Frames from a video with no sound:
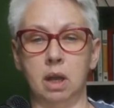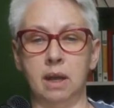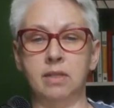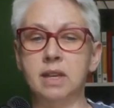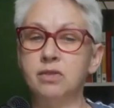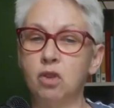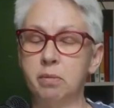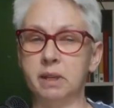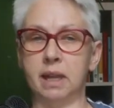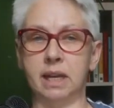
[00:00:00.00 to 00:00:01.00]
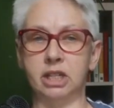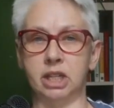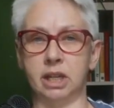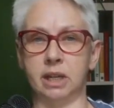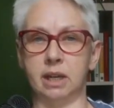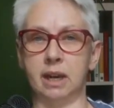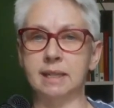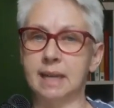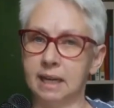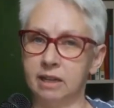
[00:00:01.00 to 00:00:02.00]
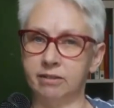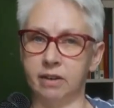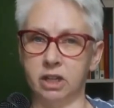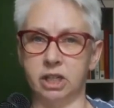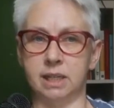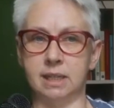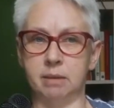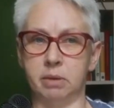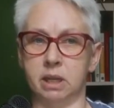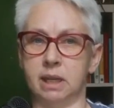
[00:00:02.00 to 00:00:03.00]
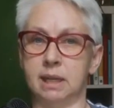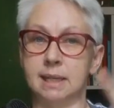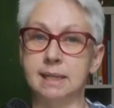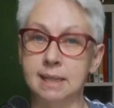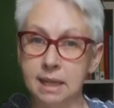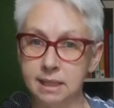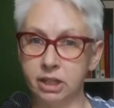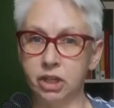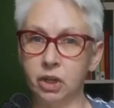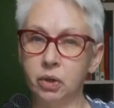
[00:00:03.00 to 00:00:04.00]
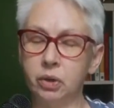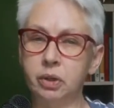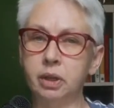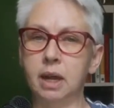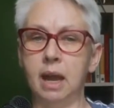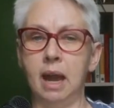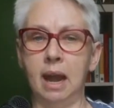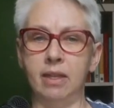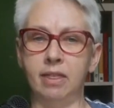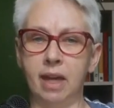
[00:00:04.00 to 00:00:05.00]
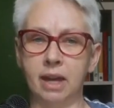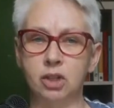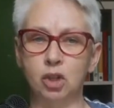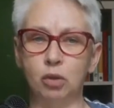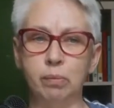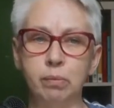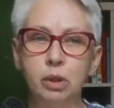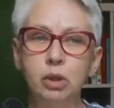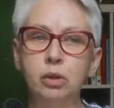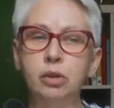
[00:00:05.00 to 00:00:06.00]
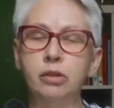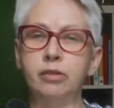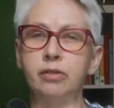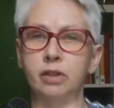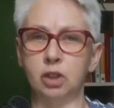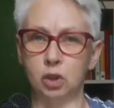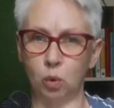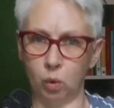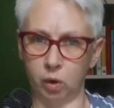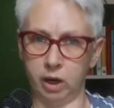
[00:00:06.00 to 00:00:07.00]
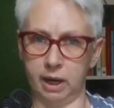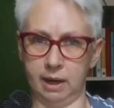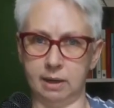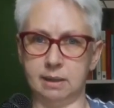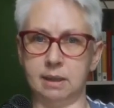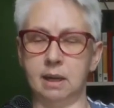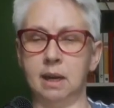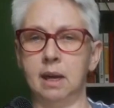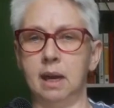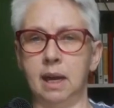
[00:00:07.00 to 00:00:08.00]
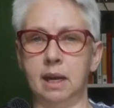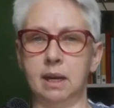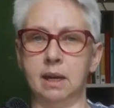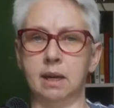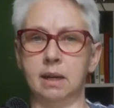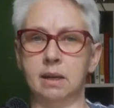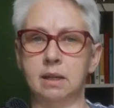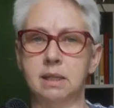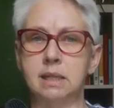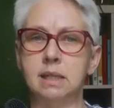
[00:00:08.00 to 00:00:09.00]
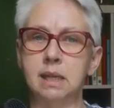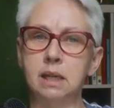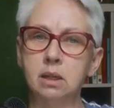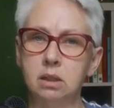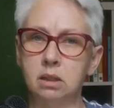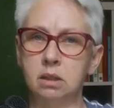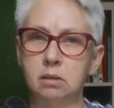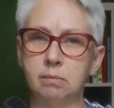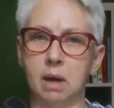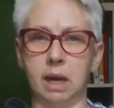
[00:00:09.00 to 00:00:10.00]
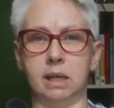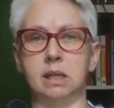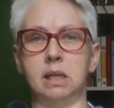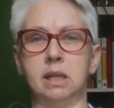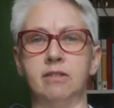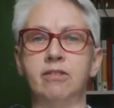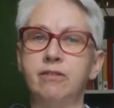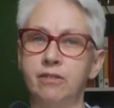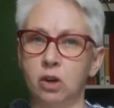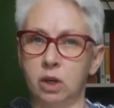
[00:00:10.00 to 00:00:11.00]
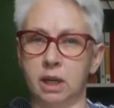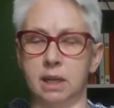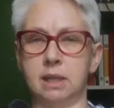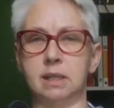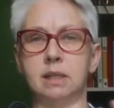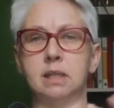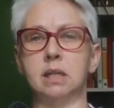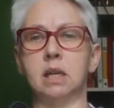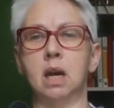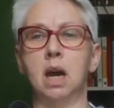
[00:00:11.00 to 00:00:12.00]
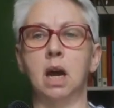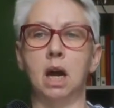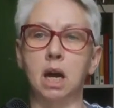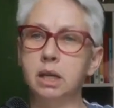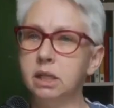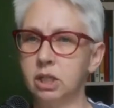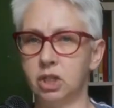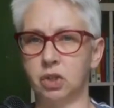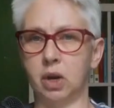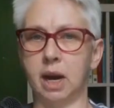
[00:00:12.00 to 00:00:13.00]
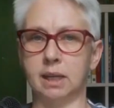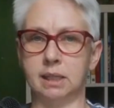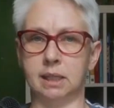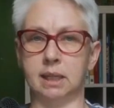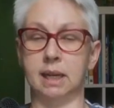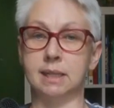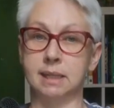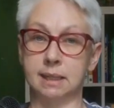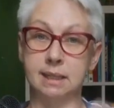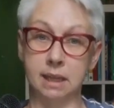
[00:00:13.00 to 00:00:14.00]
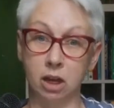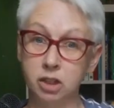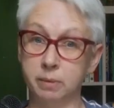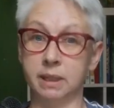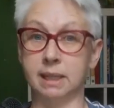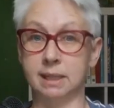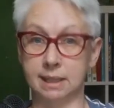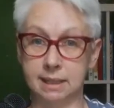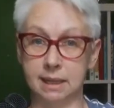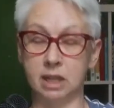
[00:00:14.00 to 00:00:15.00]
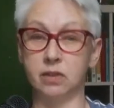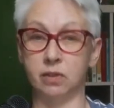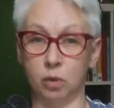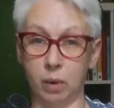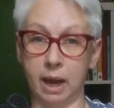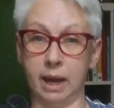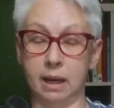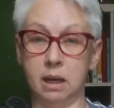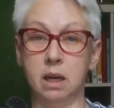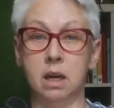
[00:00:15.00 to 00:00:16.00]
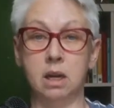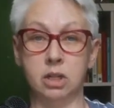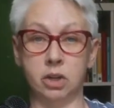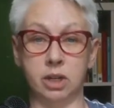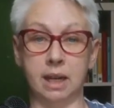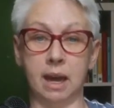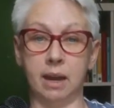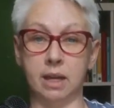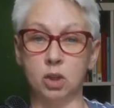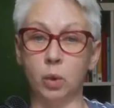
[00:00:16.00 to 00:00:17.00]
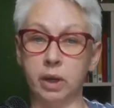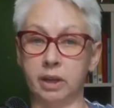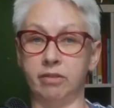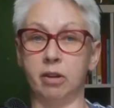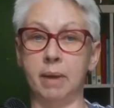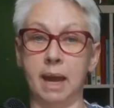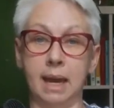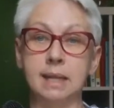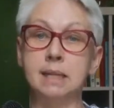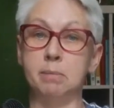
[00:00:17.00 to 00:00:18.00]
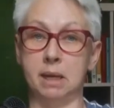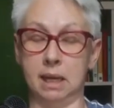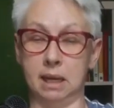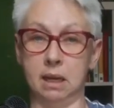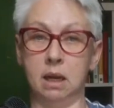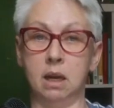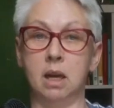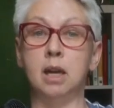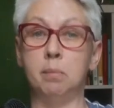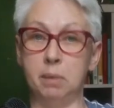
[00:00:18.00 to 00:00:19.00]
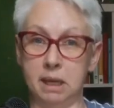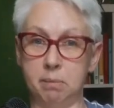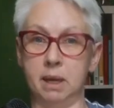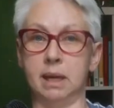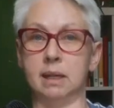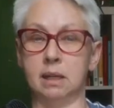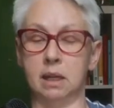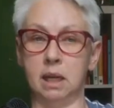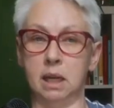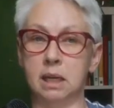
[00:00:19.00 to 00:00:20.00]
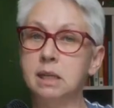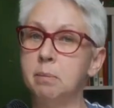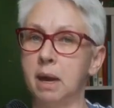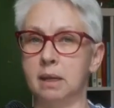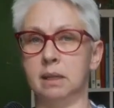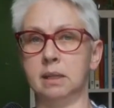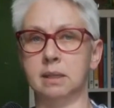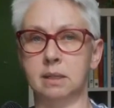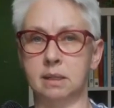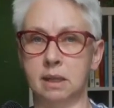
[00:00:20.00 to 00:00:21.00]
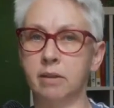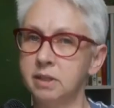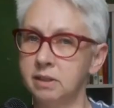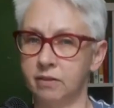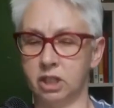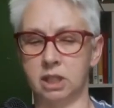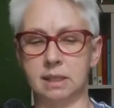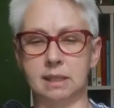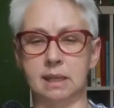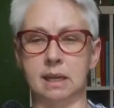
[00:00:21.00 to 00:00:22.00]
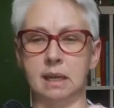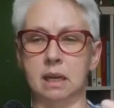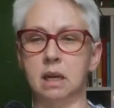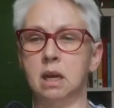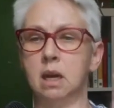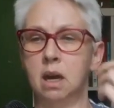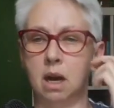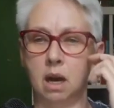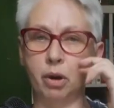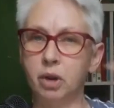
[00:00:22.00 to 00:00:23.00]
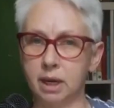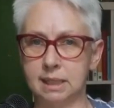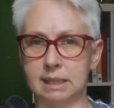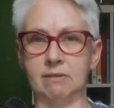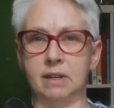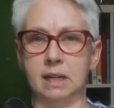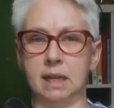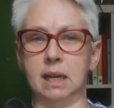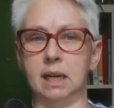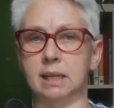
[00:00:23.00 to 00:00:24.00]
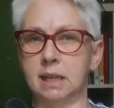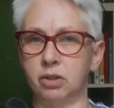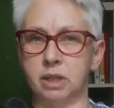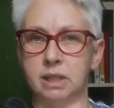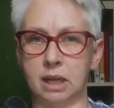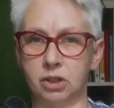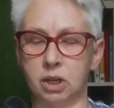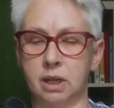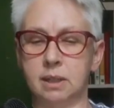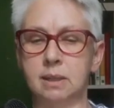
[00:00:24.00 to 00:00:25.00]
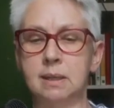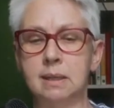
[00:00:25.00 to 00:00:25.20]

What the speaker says: in this formulation, executive function is the ability to set such a goal and then to move toward it in a single-minded, focused, undistracted, and ultimately successful way. So to get as quickly from A to B, B being independence, self-sufficiency, productivity, etc., etc.